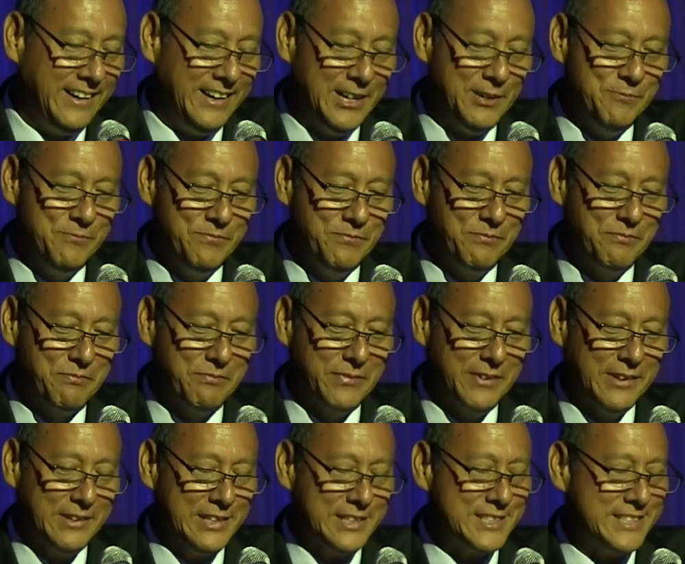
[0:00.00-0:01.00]
Um,
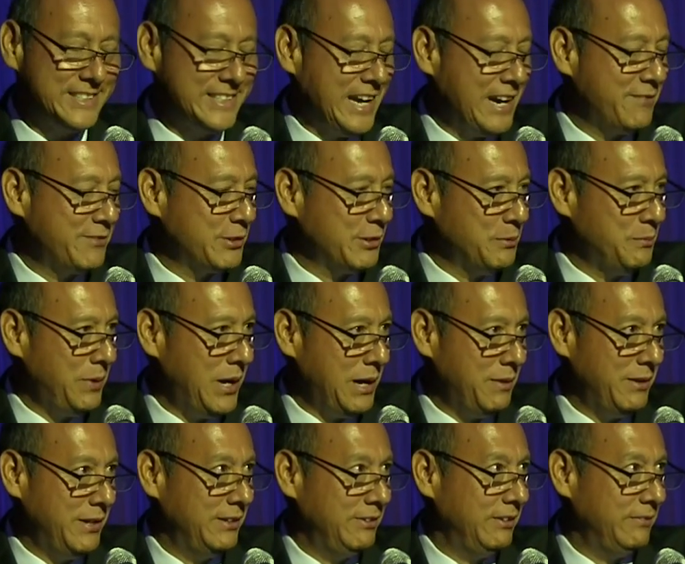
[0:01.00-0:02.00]
this is after
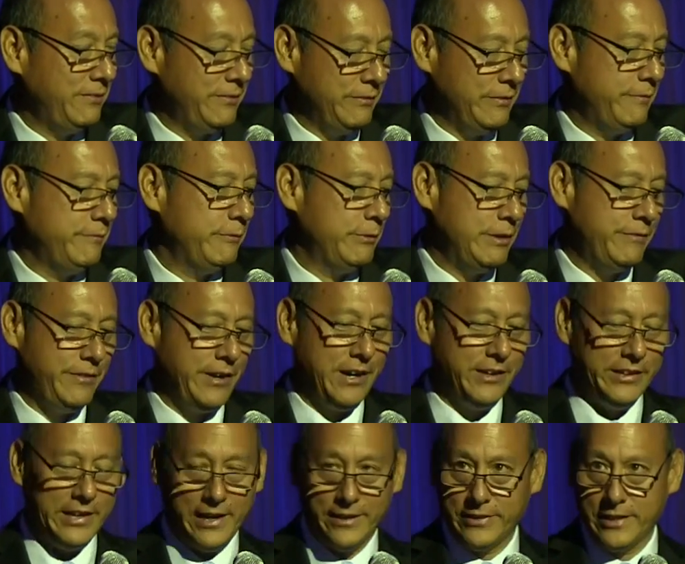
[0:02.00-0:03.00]
Obama. We
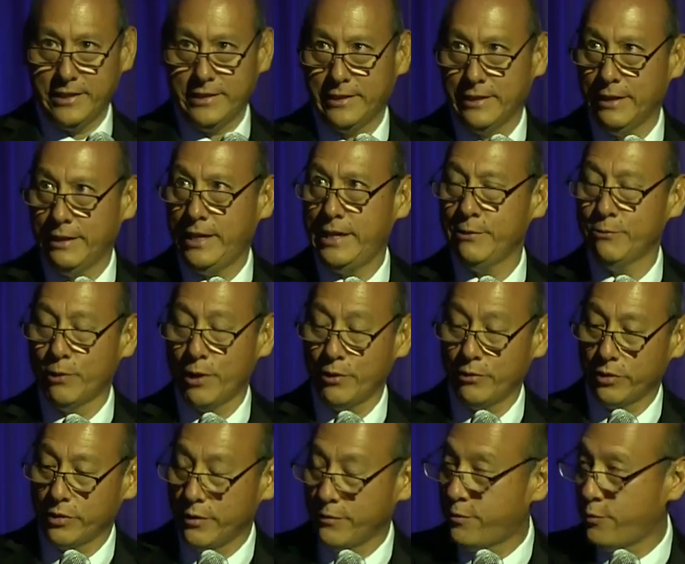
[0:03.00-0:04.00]
found out that he
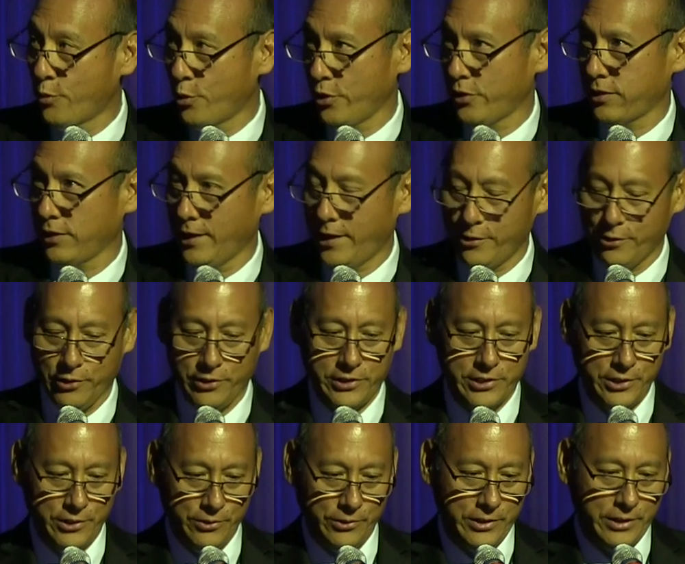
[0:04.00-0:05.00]
wrote the fourth letter
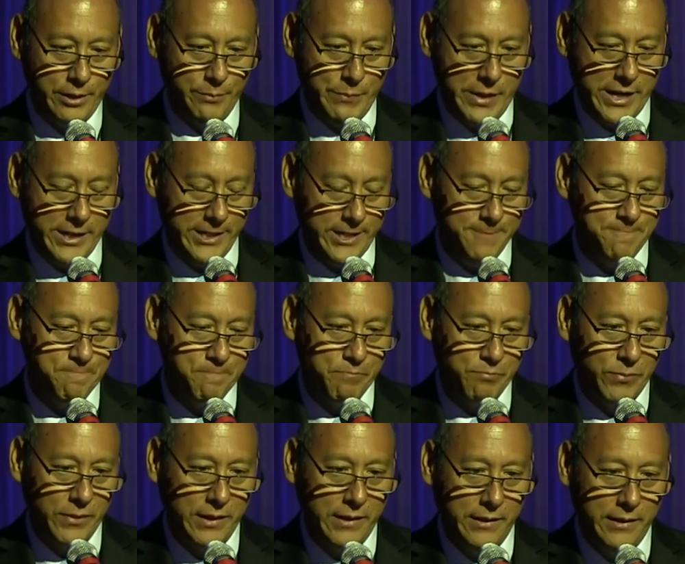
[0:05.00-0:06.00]
to Khamenei.
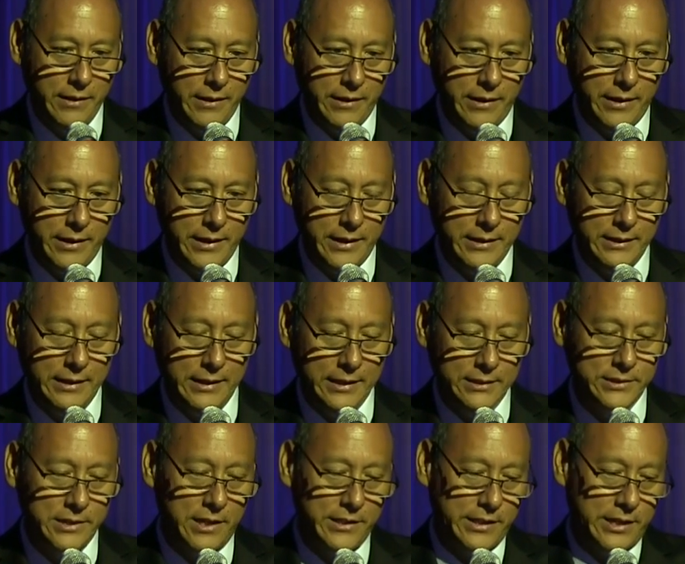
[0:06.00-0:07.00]
Uh,
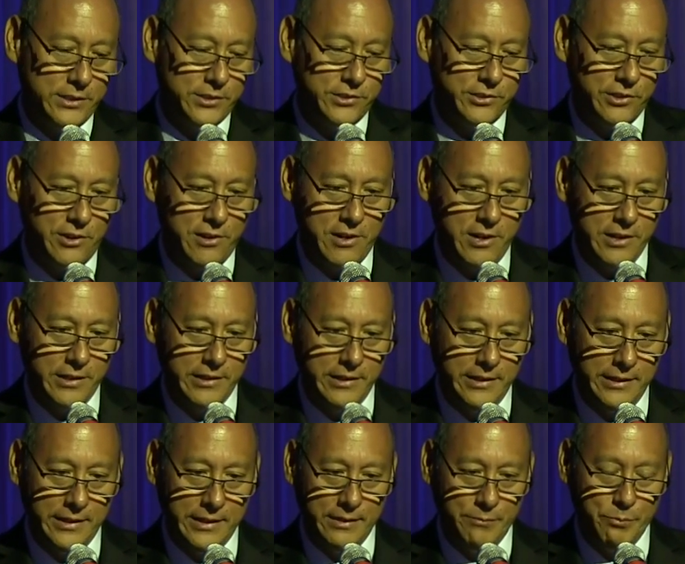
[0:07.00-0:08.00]
it's on that song,
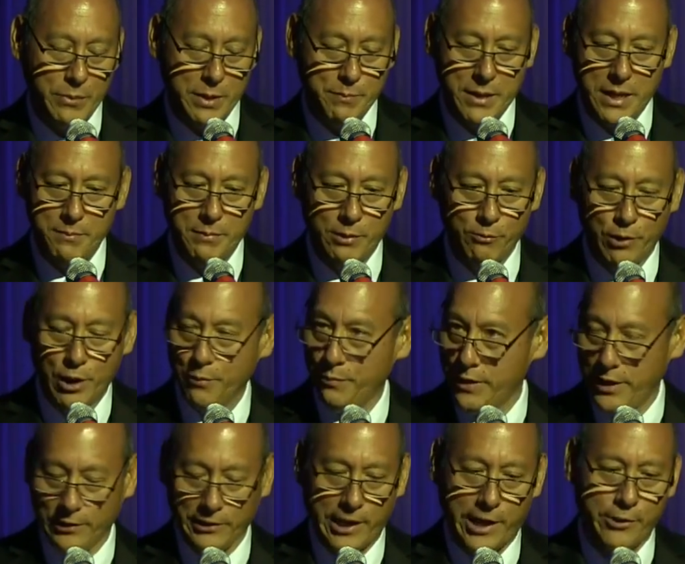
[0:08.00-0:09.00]
uh, My Baby
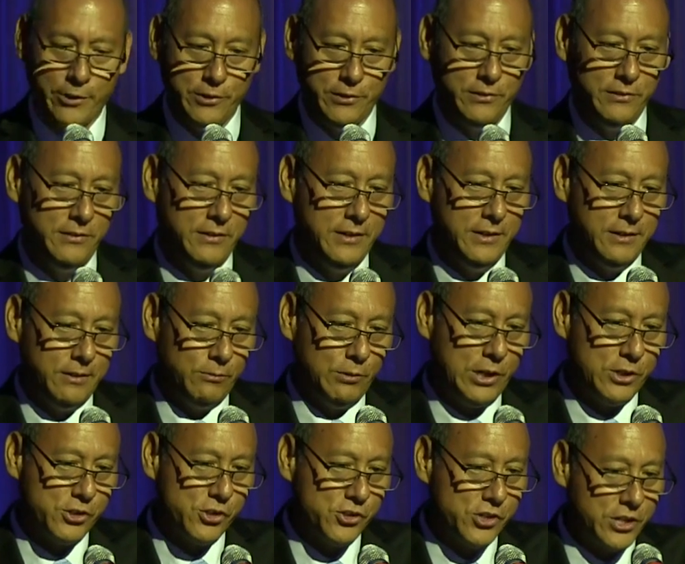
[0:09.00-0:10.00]
Wrote Me a Letter.
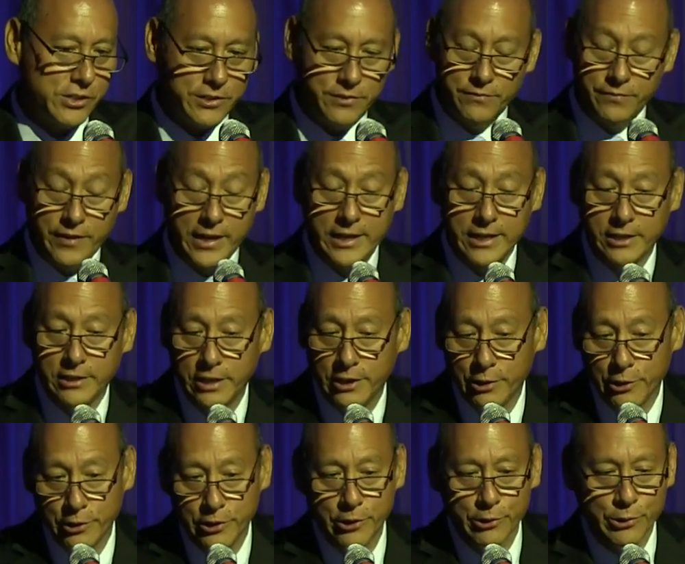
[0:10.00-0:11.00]
Russia just
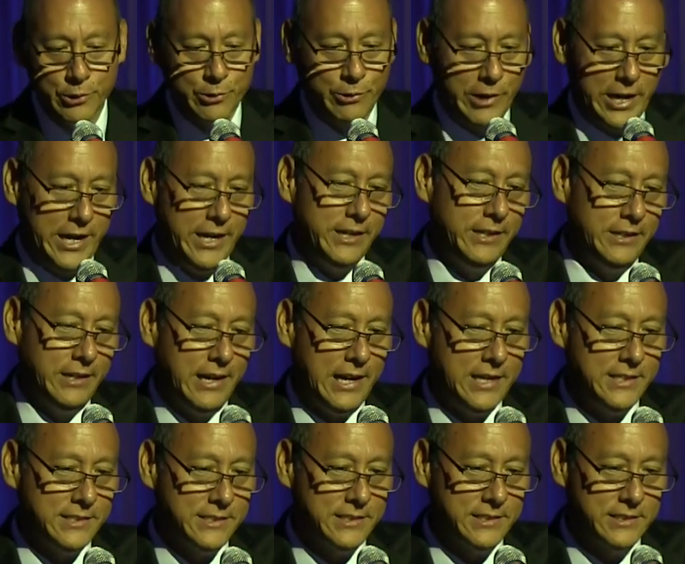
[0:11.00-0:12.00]
invaded Ukraine.
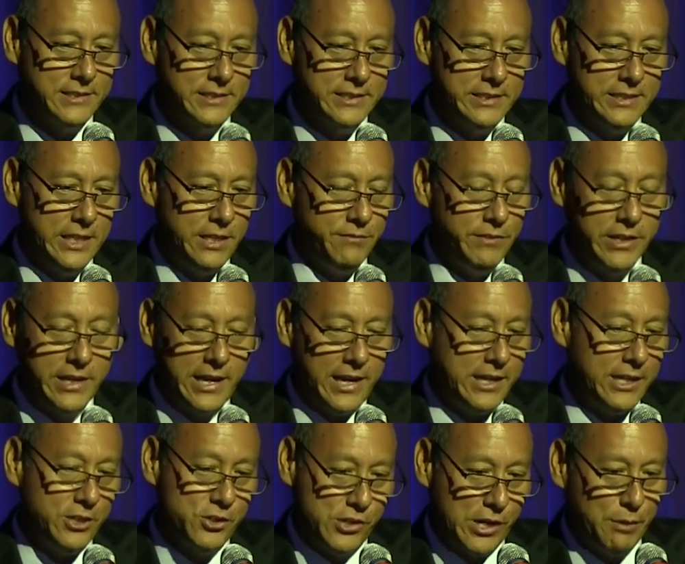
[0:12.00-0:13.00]
ISIS is even
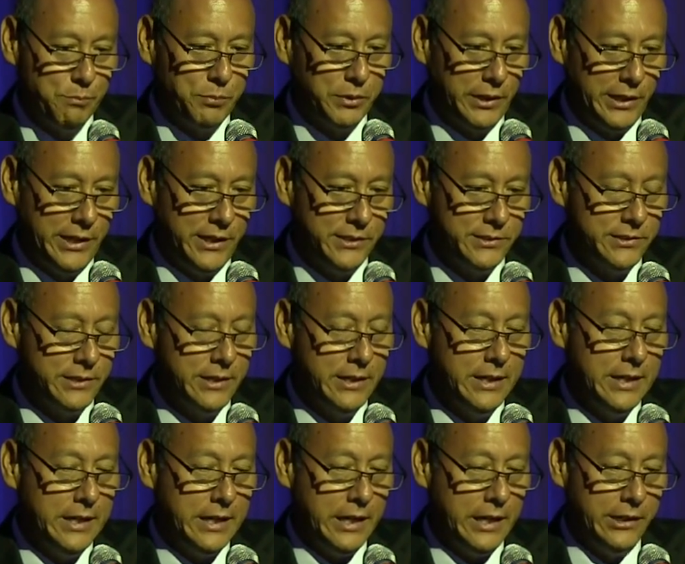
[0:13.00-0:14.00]
getting jet planes
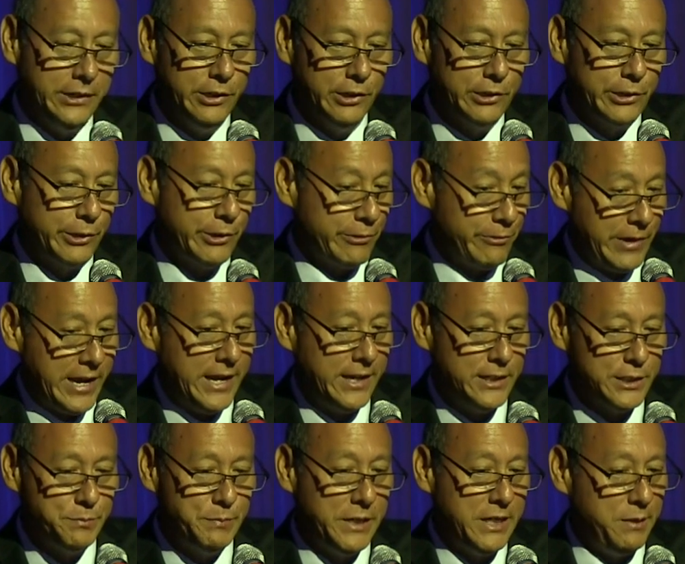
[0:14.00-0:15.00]
a nuclear
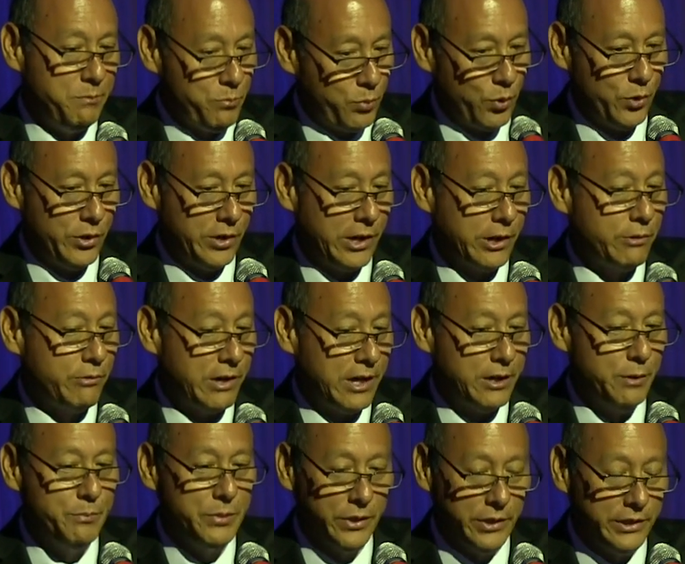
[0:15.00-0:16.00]
Iran is being born, our
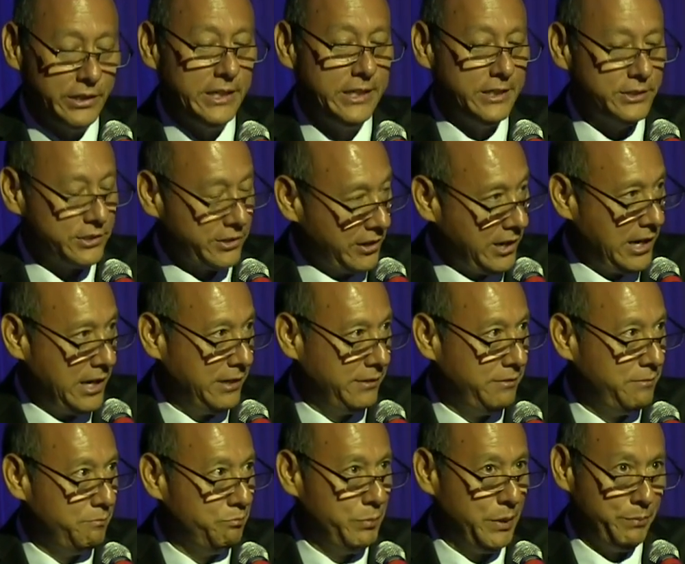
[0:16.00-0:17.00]
credibility is
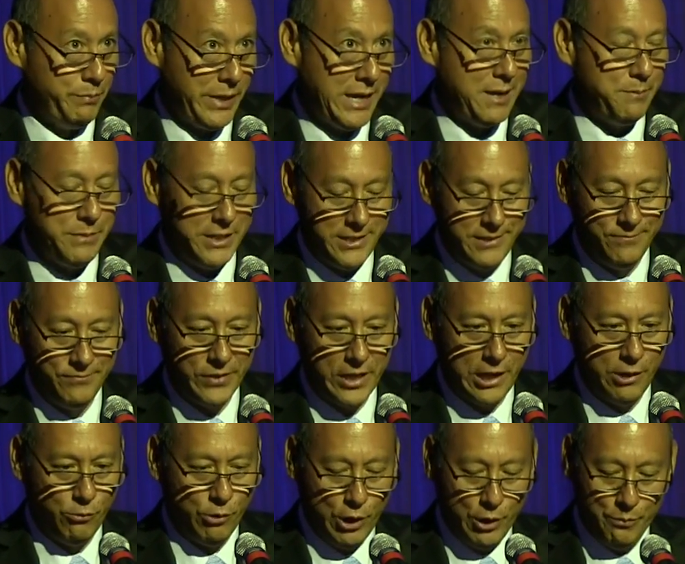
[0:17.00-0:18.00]
gone, but baby,
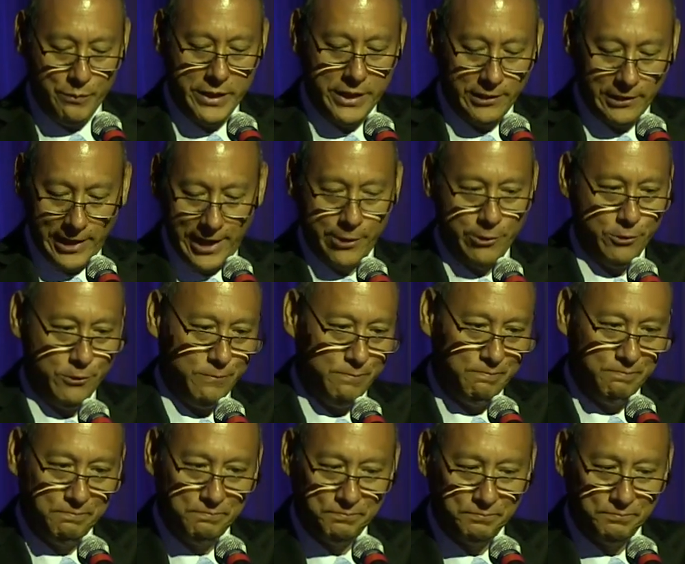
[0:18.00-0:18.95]
I wrote me a letter.